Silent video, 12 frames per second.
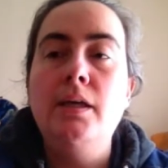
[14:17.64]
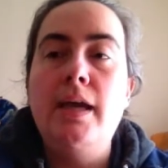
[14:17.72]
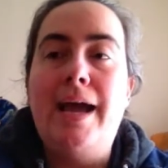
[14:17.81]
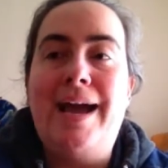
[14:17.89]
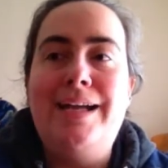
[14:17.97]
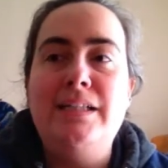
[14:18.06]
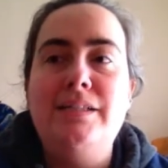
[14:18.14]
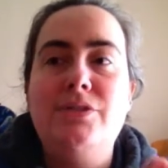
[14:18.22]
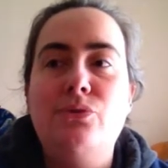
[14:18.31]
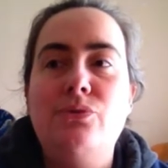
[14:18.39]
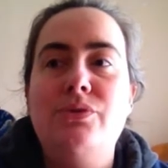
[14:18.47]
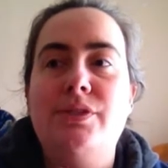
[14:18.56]
and
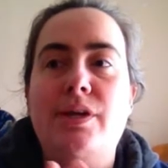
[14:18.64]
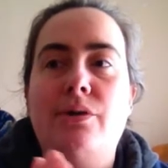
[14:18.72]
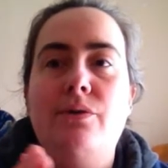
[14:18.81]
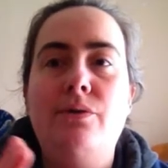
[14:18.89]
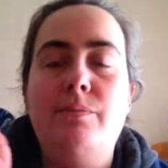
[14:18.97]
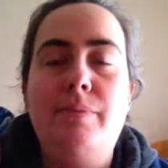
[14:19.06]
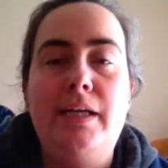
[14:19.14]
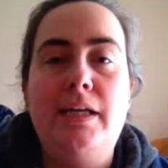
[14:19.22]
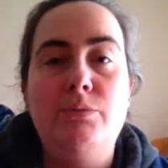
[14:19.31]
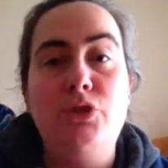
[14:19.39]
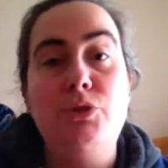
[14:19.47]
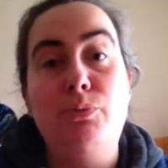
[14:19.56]
also being
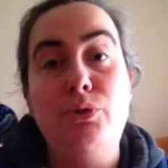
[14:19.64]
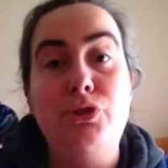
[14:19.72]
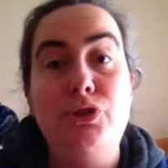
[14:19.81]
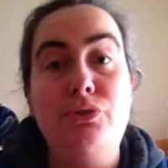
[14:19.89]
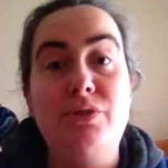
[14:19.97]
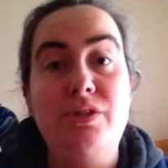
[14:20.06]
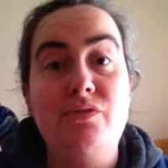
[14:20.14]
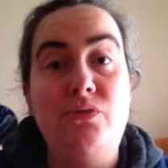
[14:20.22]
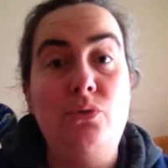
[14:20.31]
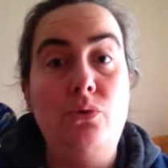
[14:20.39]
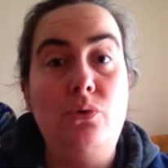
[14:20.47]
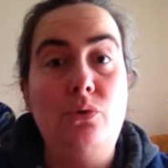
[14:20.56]
able to produce
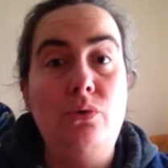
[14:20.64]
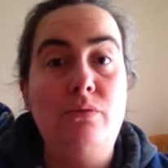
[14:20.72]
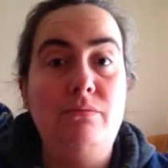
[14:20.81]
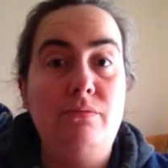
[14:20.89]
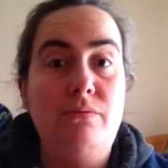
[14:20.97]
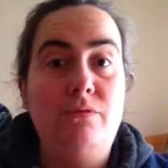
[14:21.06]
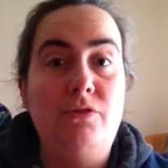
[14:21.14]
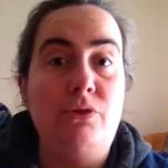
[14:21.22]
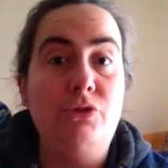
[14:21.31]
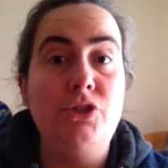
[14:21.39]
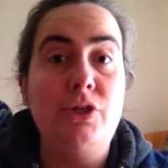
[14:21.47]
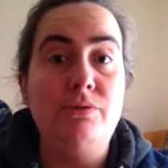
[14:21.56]
for
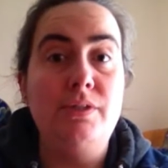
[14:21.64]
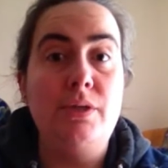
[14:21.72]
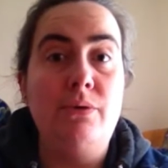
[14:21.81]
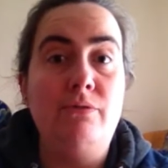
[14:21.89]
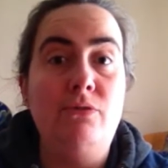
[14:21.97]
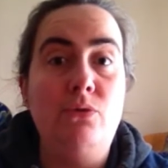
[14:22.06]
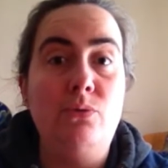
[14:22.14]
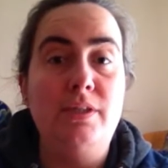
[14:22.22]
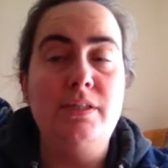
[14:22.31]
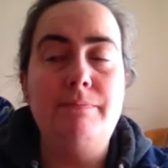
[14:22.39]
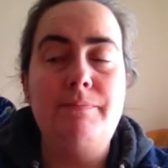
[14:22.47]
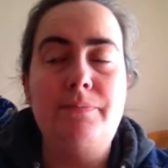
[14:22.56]
those shows going
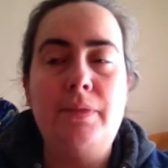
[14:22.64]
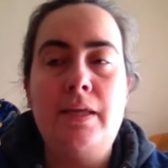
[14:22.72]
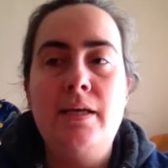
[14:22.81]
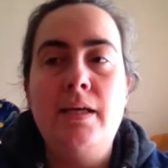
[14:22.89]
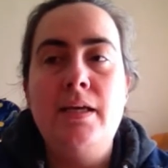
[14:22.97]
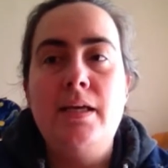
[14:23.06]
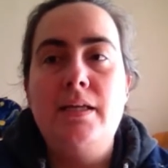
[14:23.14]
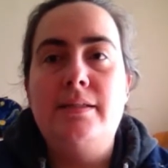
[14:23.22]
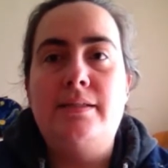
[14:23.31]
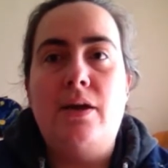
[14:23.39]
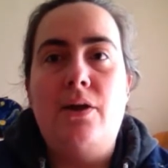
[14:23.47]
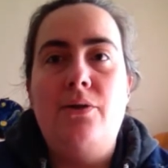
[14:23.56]
forward.
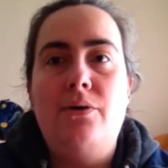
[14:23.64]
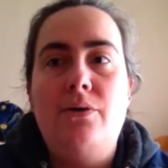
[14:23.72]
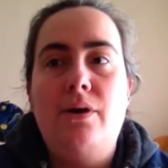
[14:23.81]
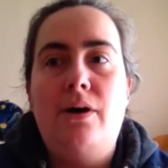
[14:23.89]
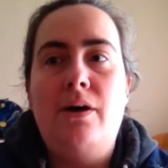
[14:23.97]
So